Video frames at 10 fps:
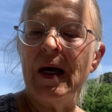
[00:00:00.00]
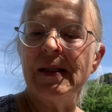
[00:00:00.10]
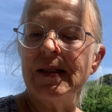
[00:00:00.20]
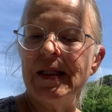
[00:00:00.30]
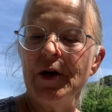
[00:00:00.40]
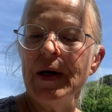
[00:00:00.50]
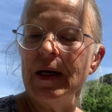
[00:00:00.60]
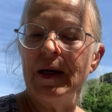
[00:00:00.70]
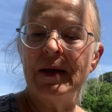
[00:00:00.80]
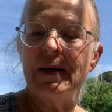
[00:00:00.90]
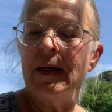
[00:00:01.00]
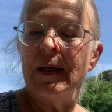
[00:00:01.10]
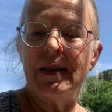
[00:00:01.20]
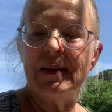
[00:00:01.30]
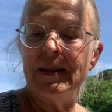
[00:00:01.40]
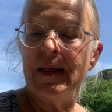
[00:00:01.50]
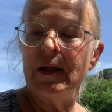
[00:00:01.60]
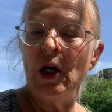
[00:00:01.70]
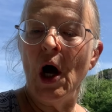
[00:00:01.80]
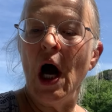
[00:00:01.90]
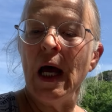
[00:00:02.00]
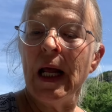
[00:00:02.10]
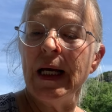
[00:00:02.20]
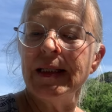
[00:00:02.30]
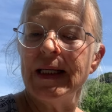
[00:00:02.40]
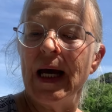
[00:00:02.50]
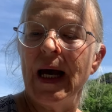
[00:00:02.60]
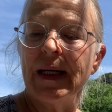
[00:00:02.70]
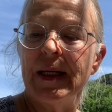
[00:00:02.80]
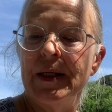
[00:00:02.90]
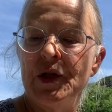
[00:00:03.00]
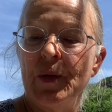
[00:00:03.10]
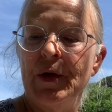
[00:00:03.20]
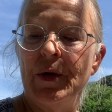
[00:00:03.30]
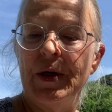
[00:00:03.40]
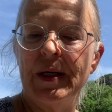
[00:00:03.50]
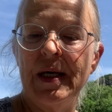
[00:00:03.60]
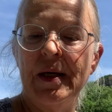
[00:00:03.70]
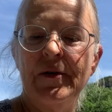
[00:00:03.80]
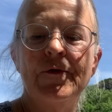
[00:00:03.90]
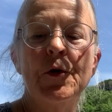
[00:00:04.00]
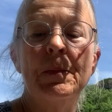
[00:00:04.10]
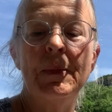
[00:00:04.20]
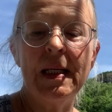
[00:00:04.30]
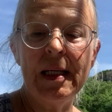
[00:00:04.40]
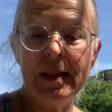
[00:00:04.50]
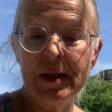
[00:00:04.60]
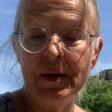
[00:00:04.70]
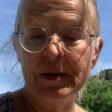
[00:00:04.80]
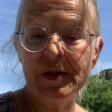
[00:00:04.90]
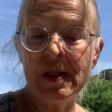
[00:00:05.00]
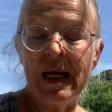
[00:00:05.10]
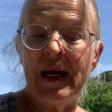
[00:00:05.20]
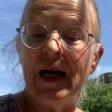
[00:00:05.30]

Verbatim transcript: Assyria did not attack Israel again for many years,